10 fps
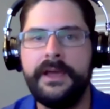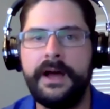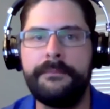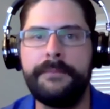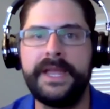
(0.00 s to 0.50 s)

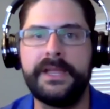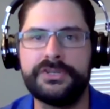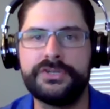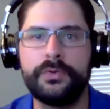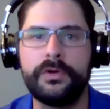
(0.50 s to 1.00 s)
making
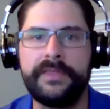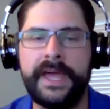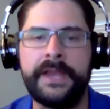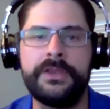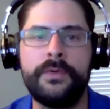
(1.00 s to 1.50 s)
sure
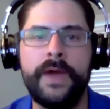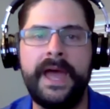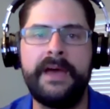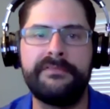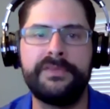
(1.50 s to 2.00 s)
that you
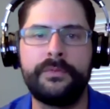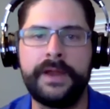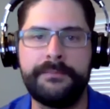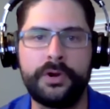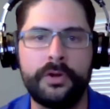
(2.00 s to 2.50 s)
have the
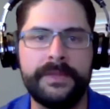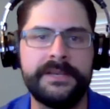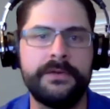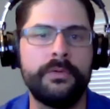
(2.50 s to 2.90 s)
right permit